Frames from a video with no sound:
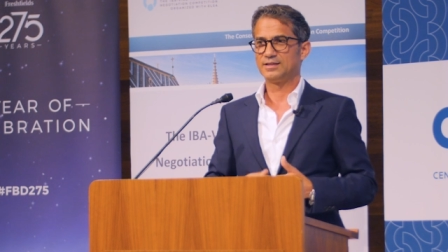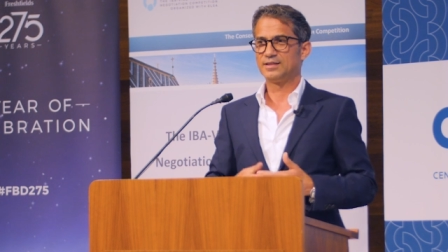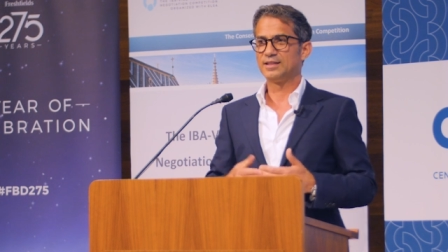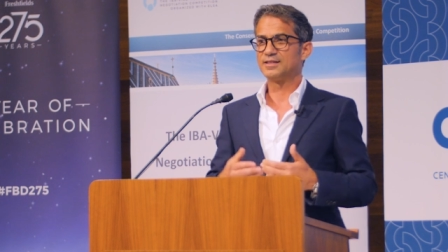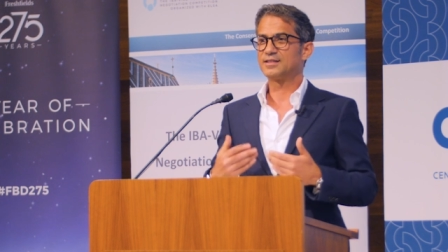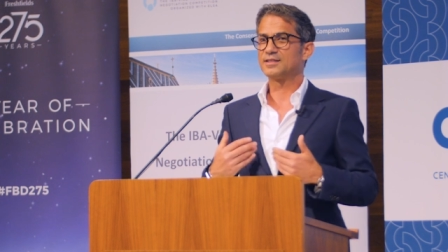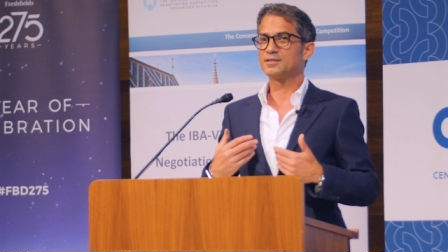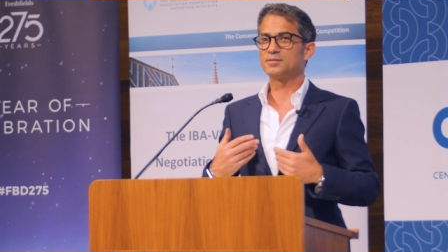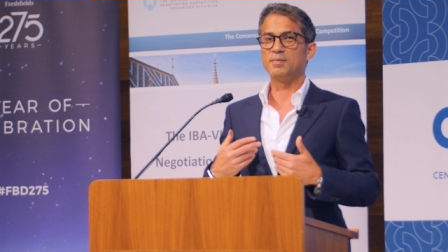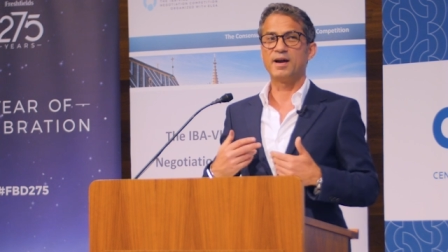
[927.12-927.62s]

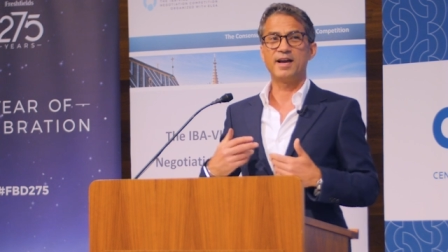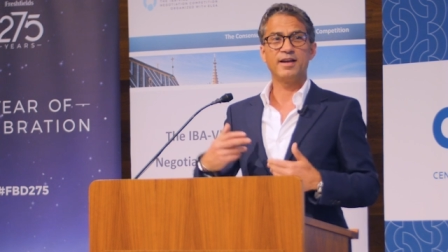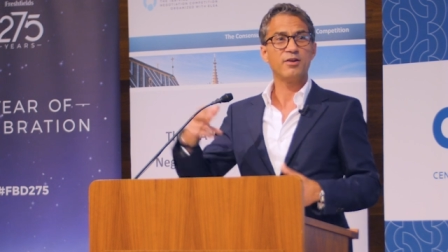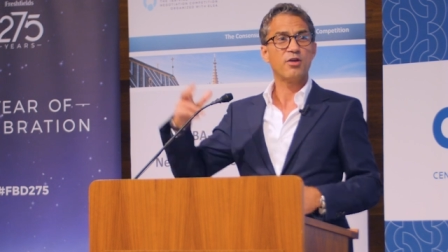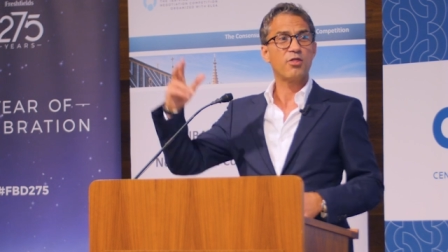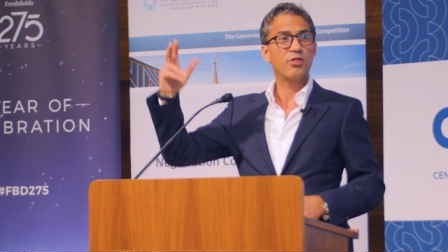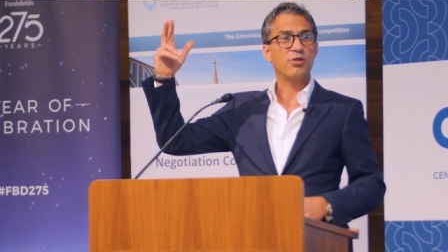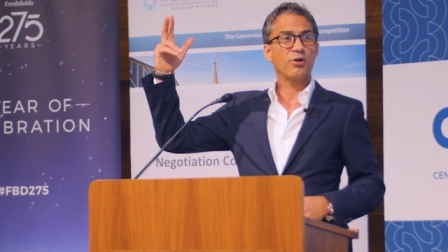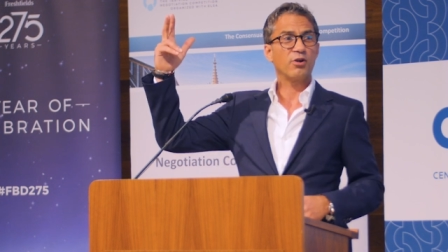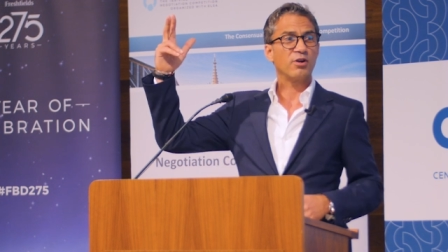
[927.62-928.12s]
This is my
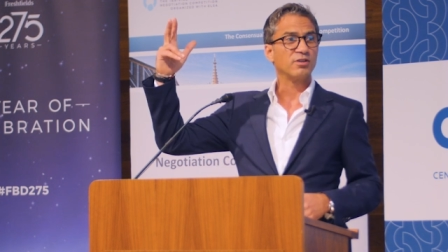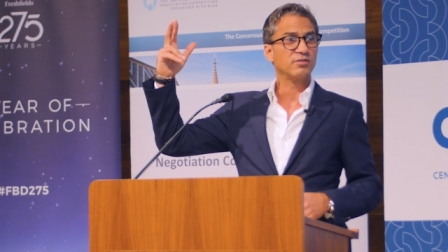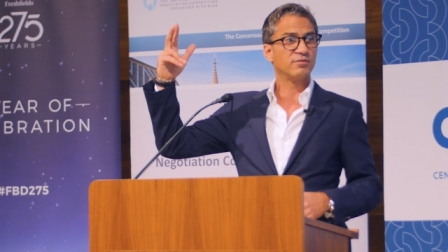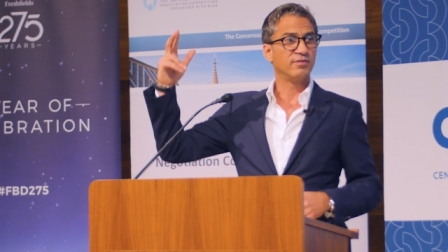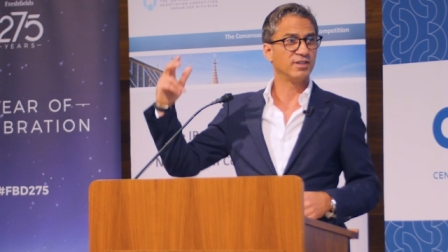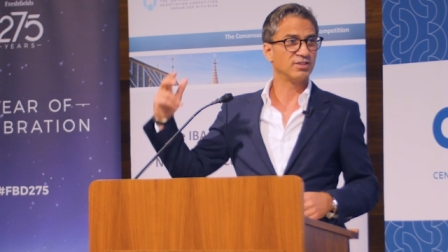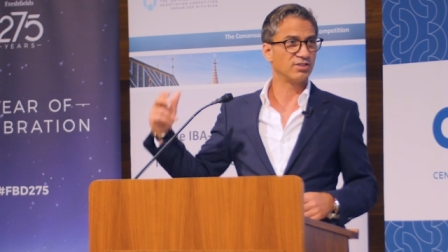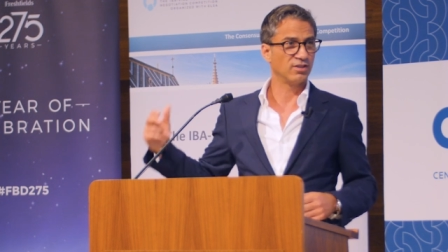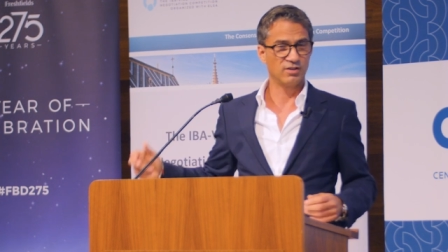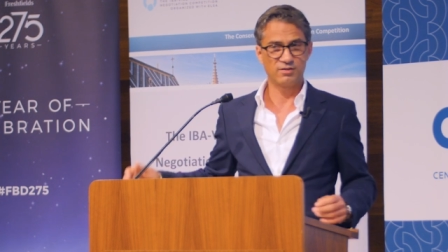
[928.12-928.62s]
third
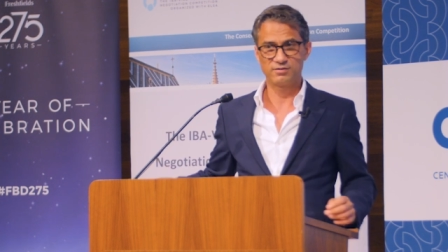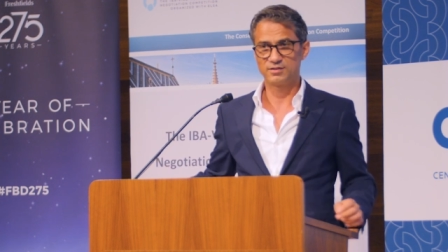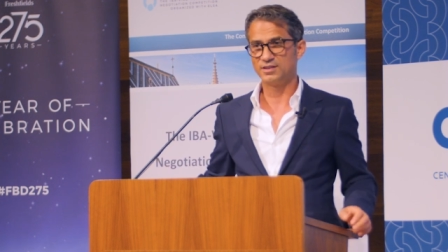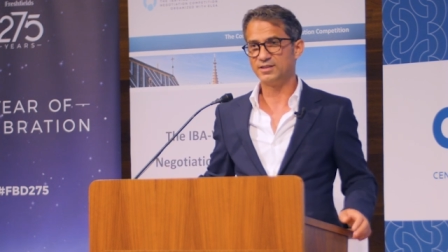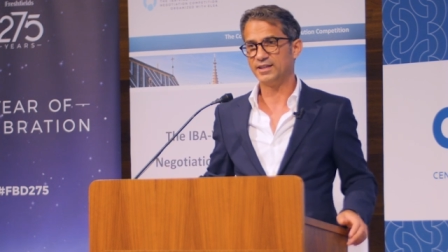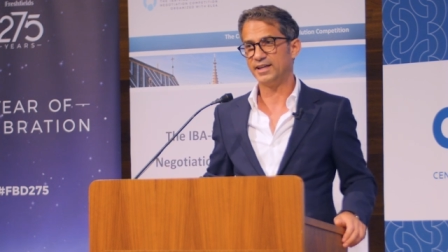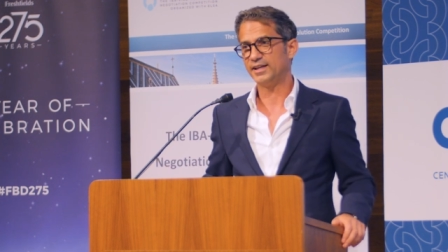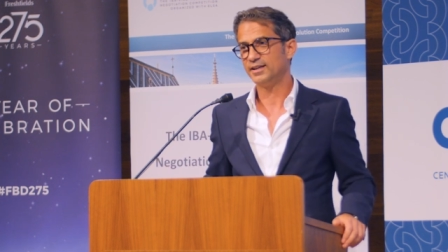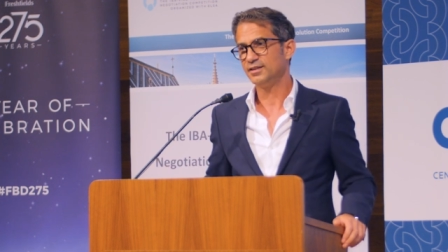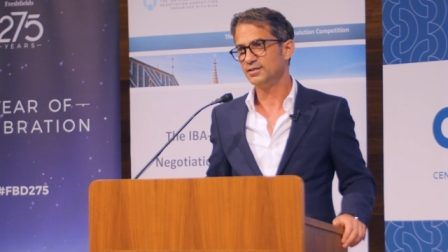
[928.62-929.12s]
vision of the
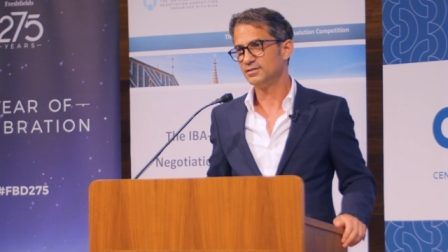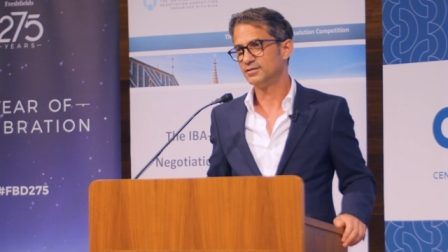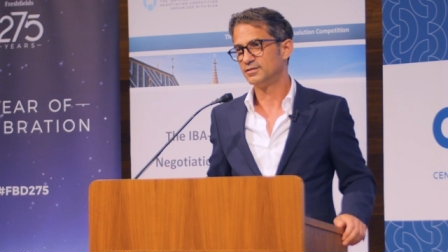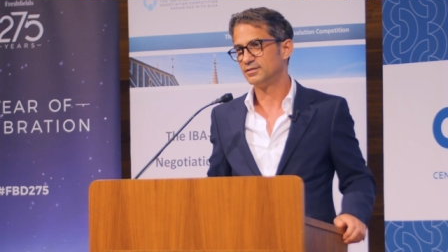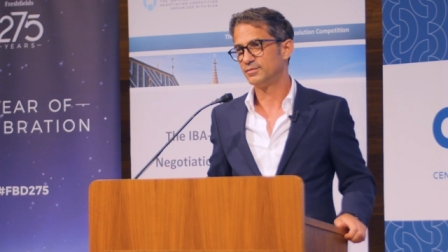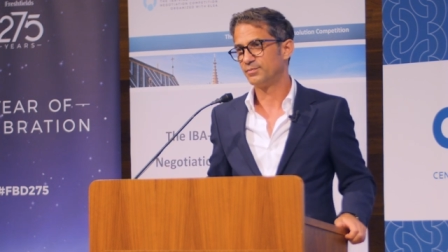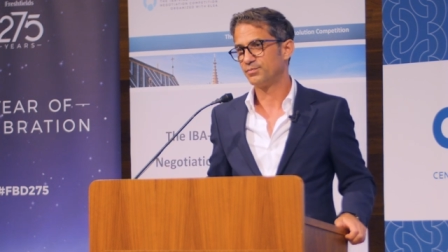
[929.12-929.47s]
day.